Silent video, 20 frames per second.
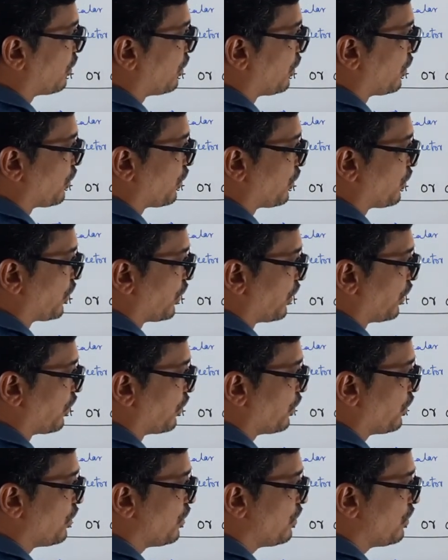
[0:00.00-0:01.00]
to
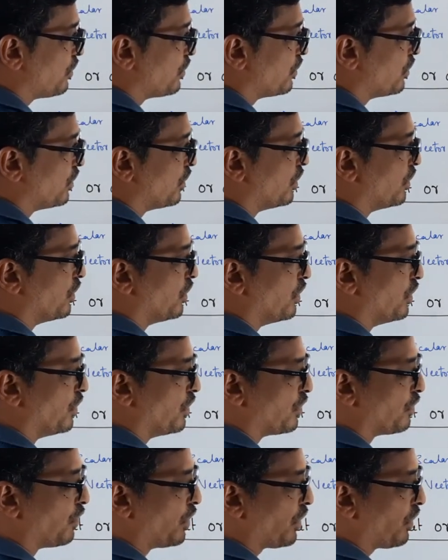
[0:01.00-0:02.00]
0,
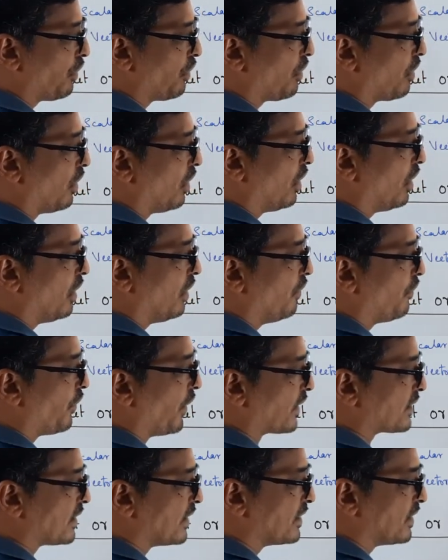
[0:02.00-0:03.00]
what you call, if
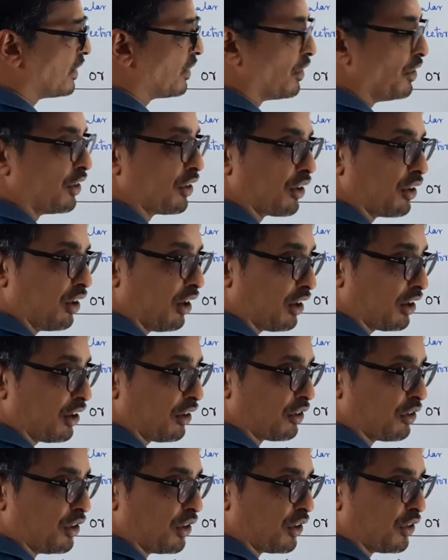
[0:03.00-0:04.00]
x is equal to not
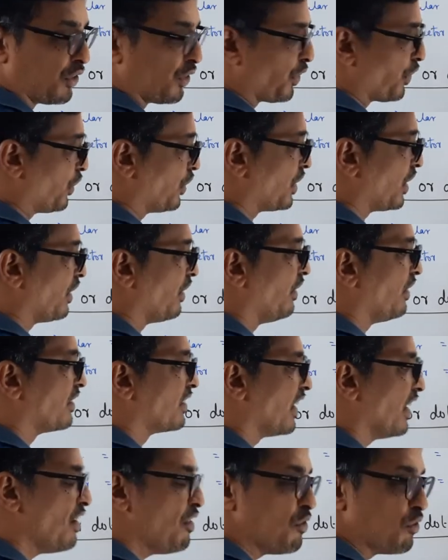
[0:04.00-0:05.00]
equal to 0, then you
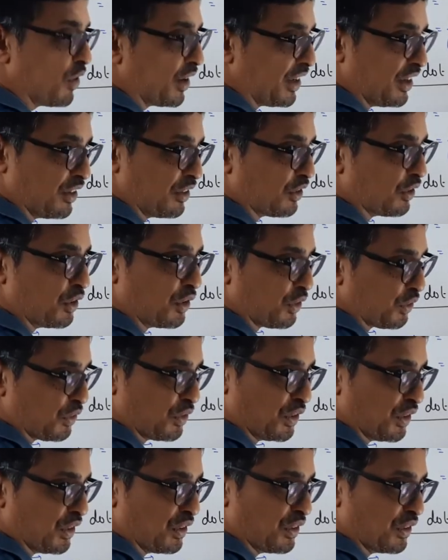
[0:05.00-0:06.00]
say y equal to
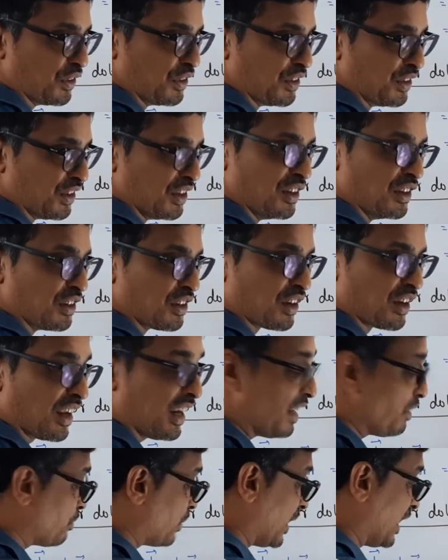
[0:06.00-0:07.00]
0.
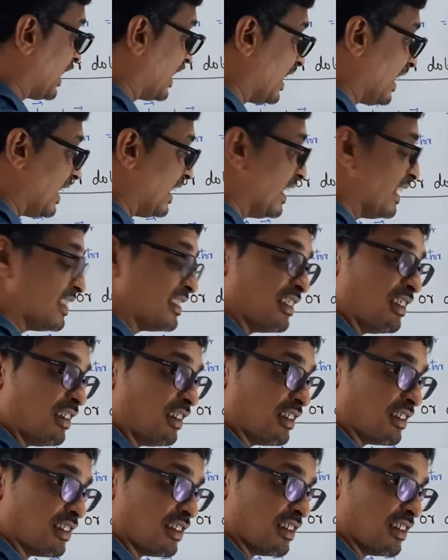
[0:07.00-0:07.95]
Correct? But here it is not.